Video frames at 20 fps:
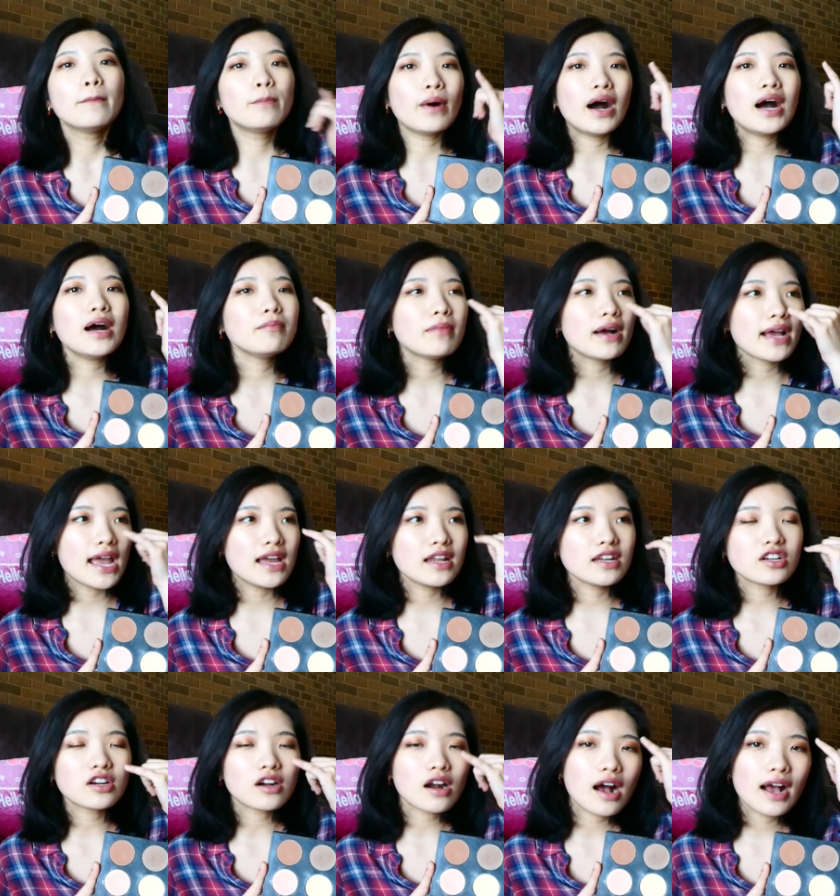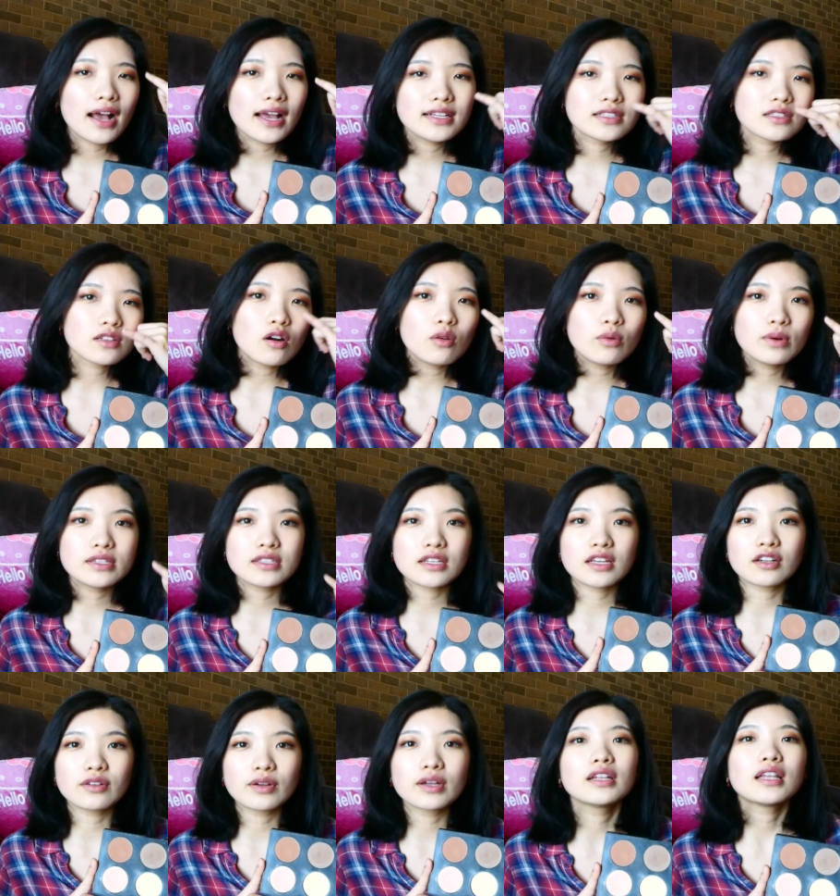but my under eye is always
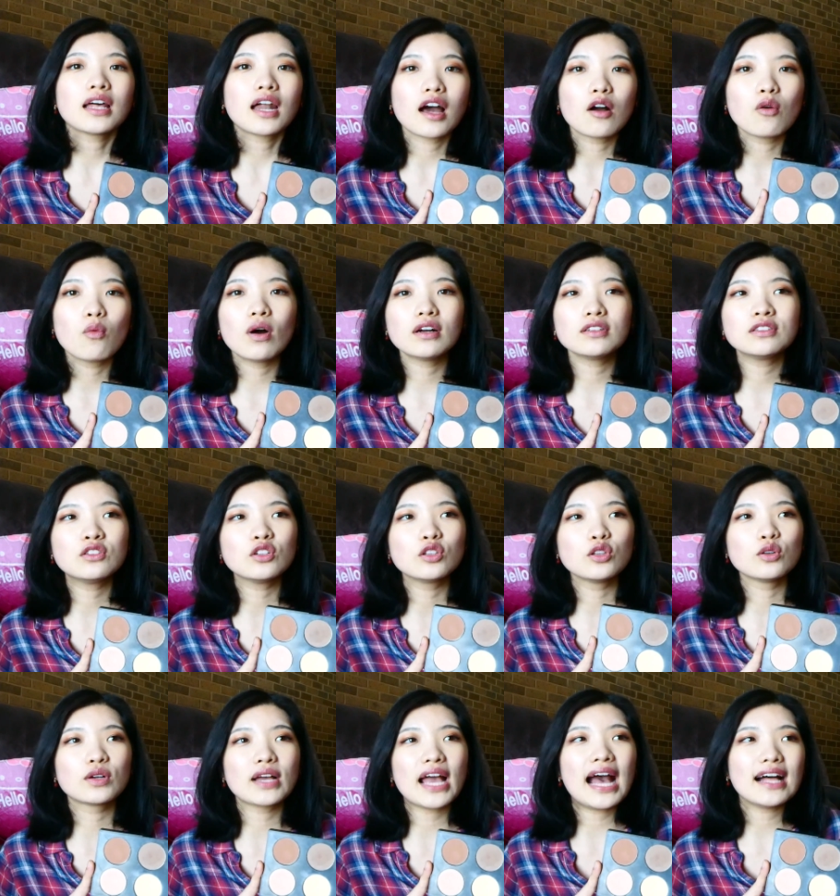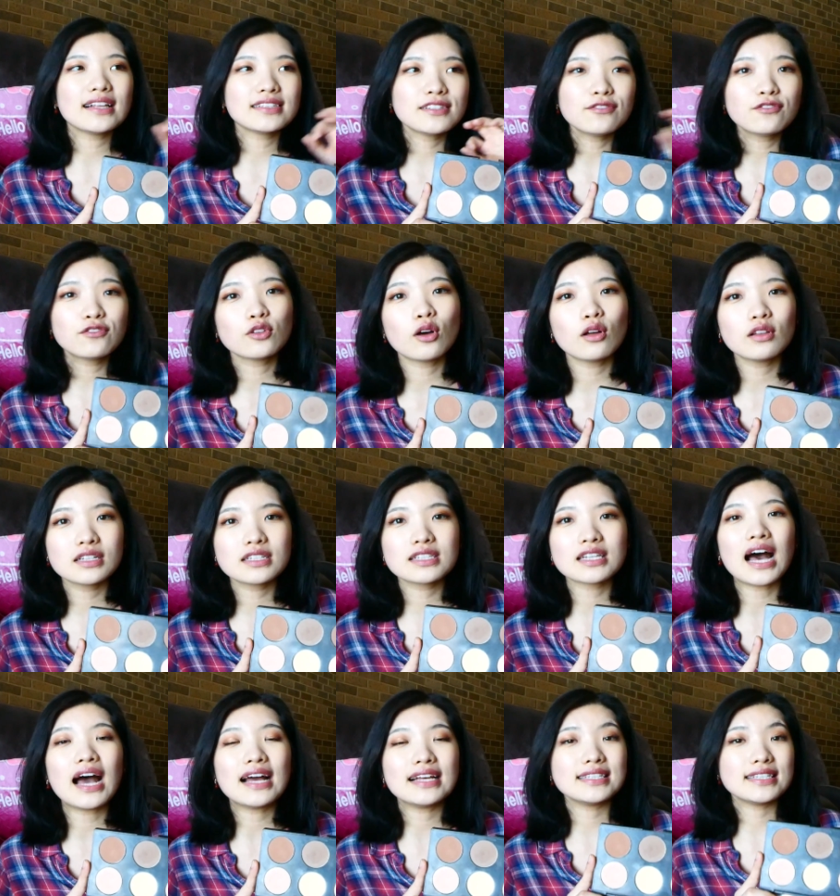area that I want to look as flawless
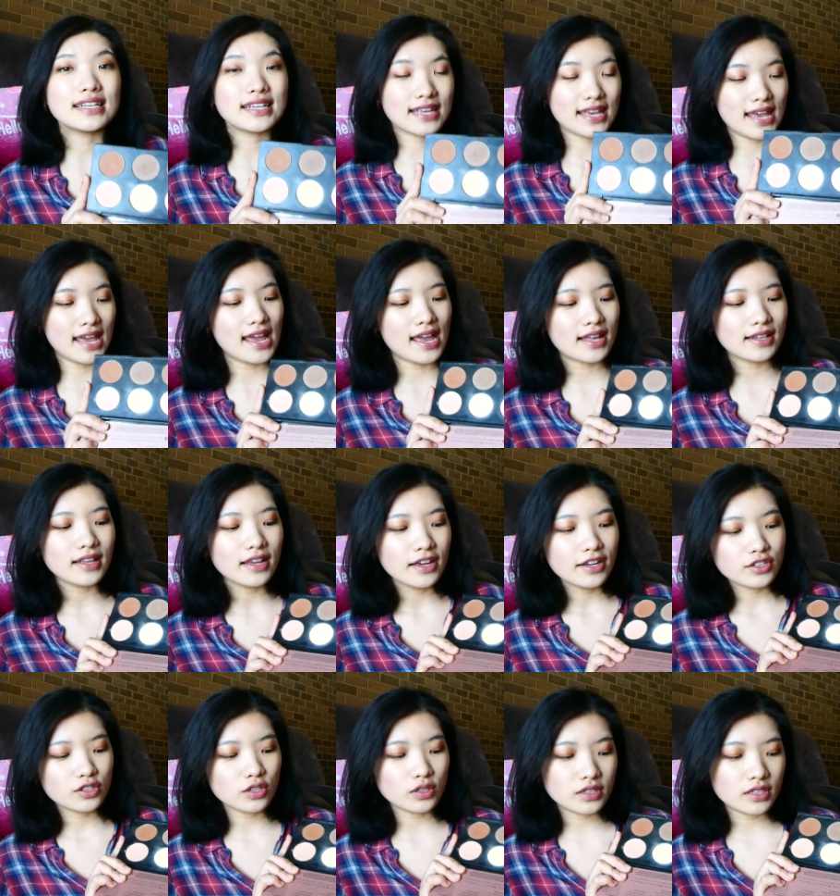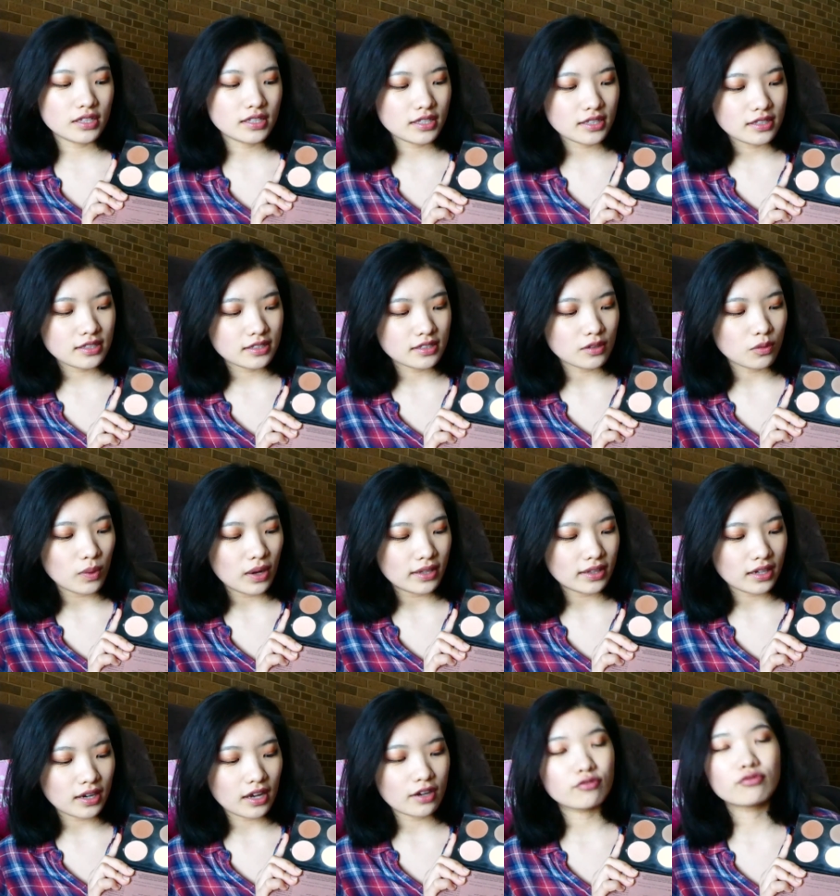as I can. So this is the one
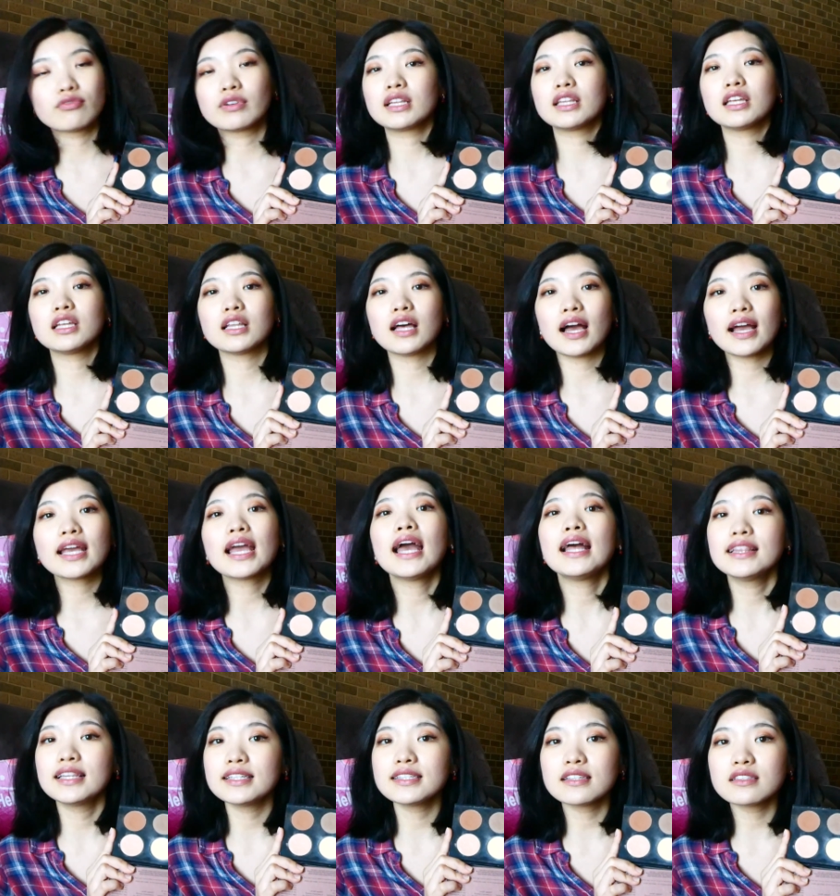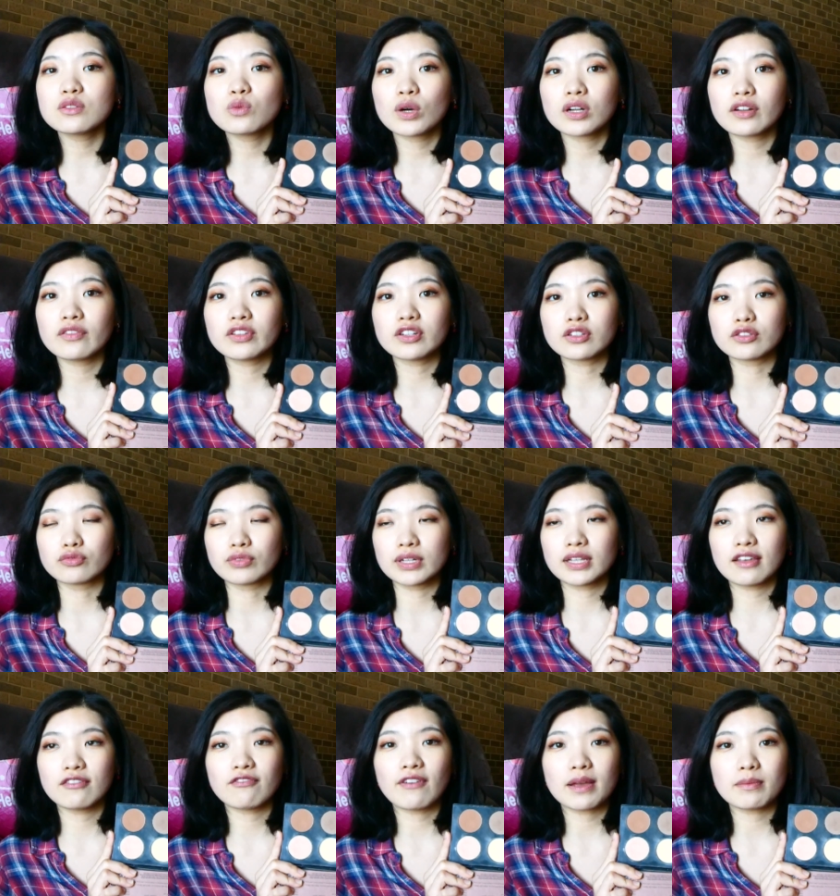that I really like, and this is one of their
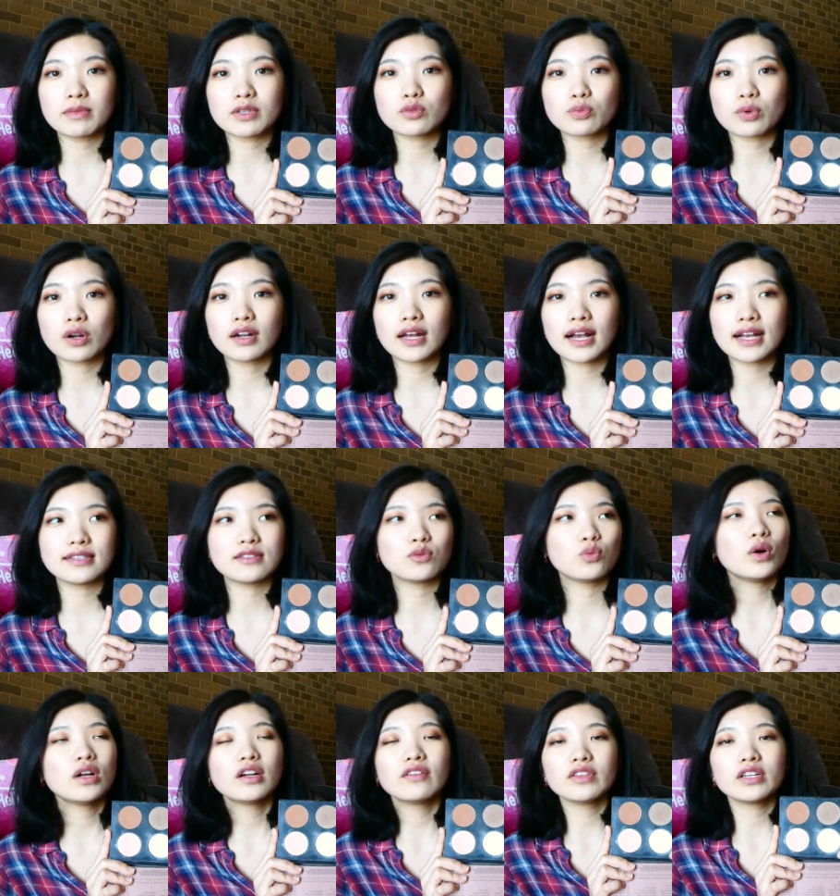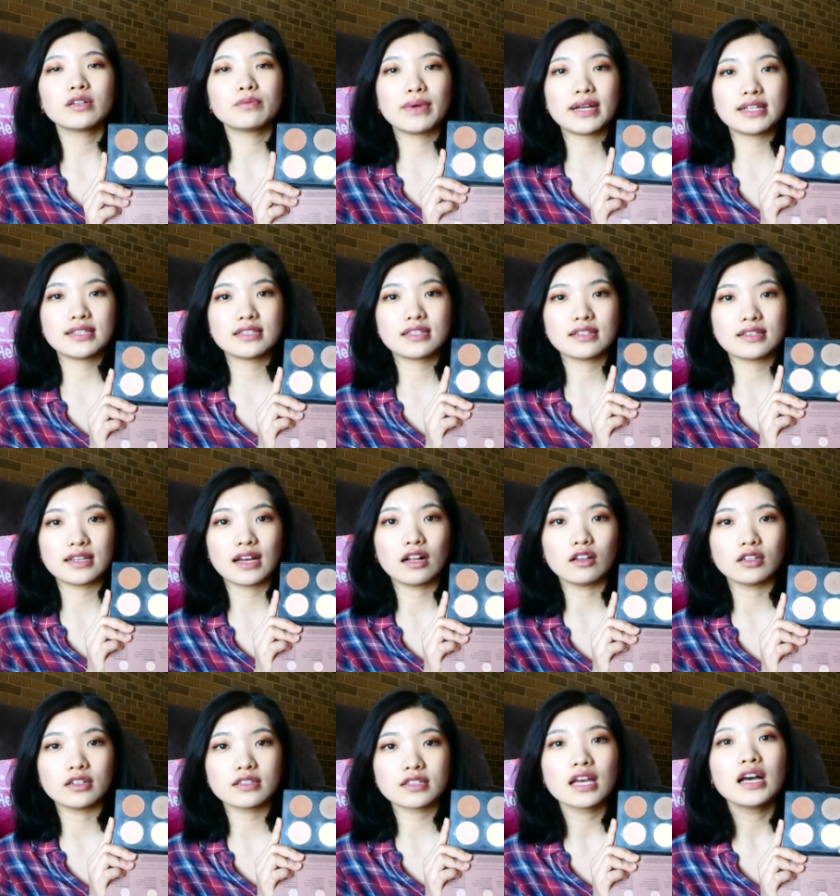really famous products. It's one of their best
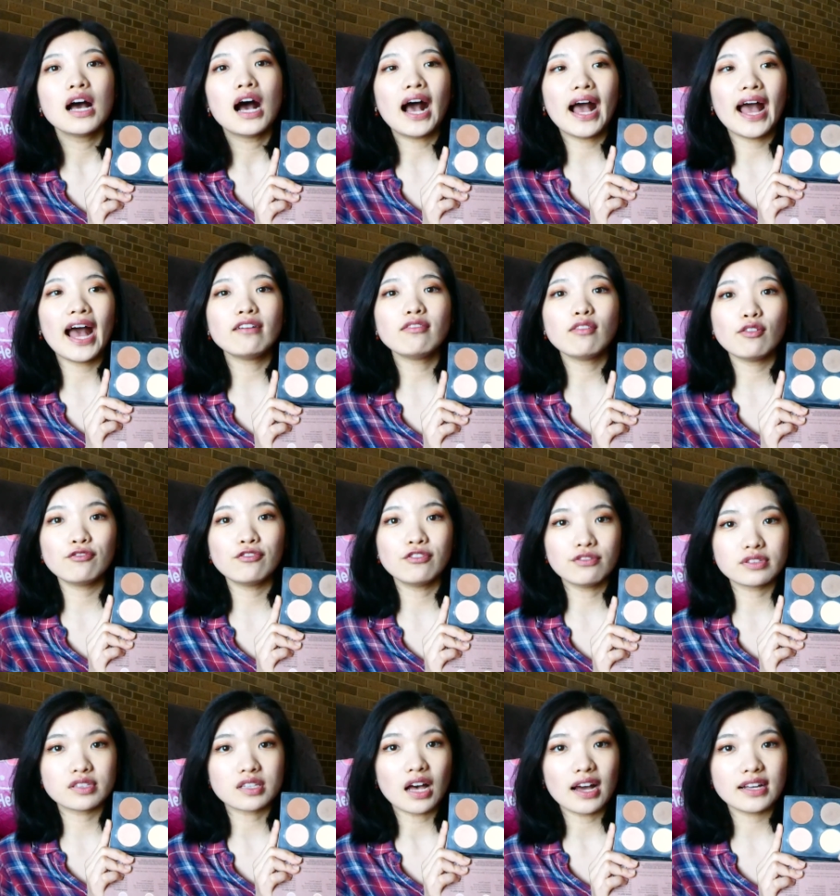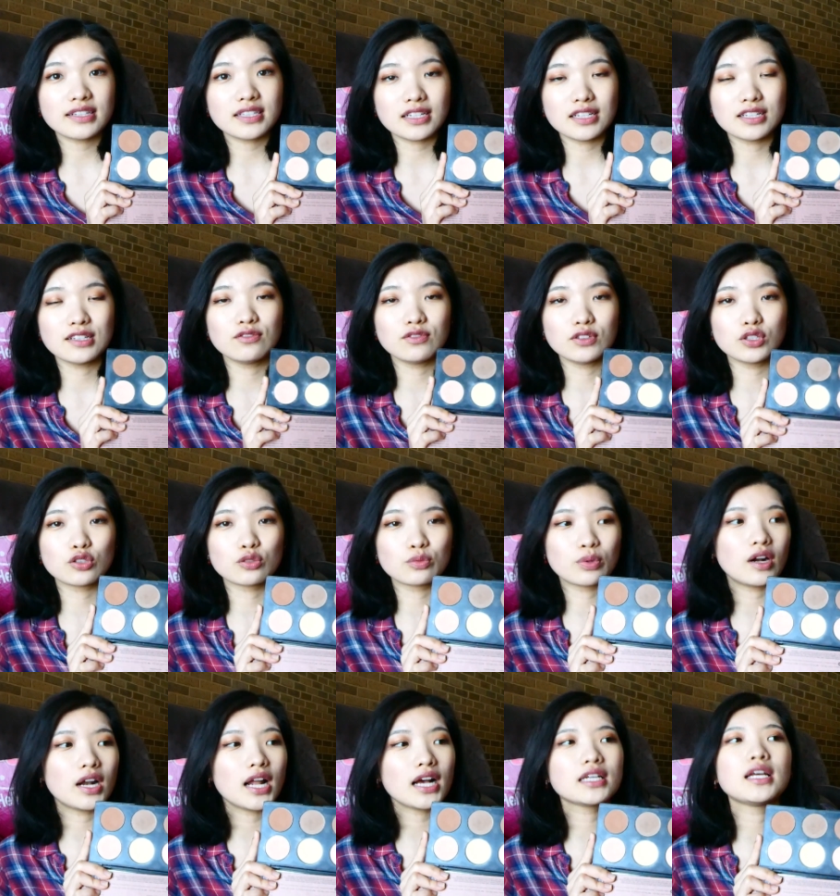sellers. I have a full size individual
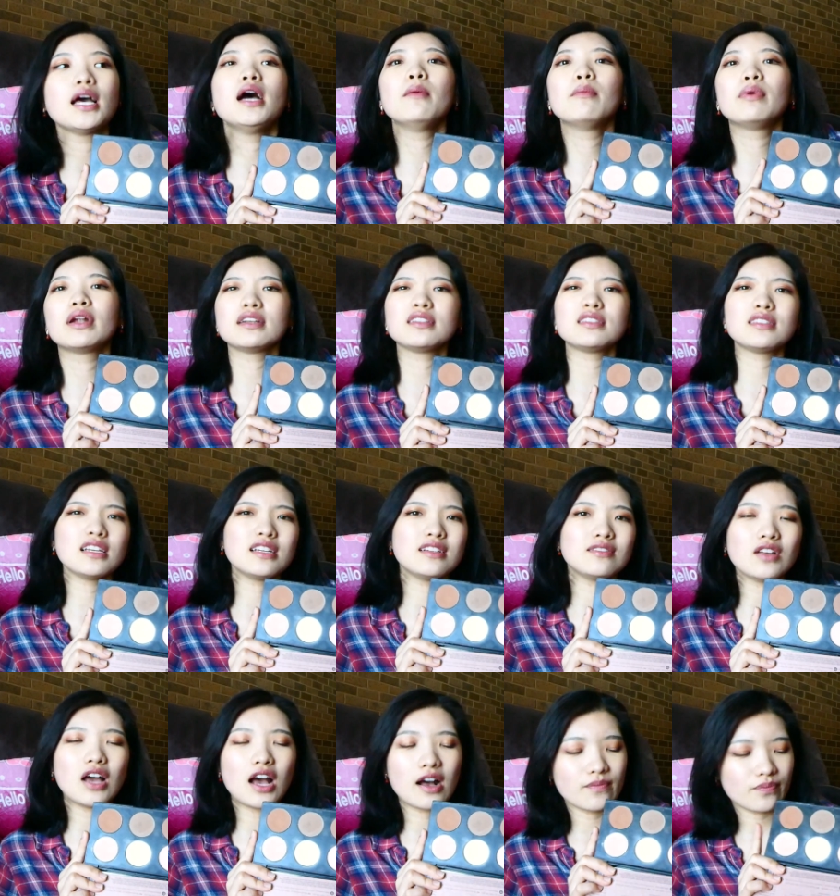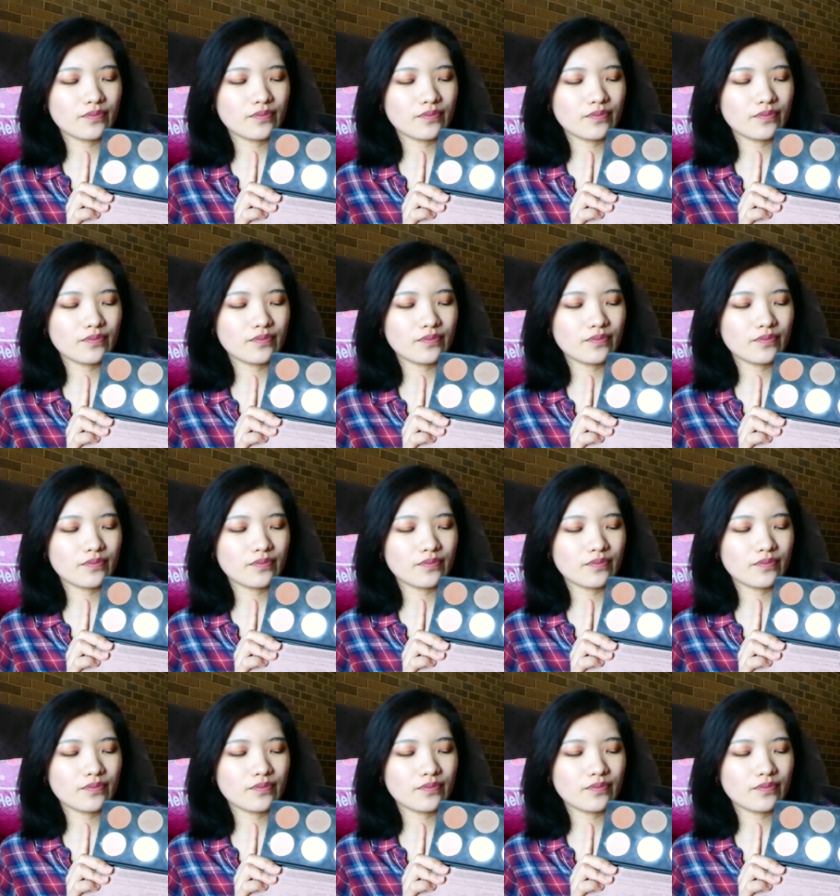product, but it's in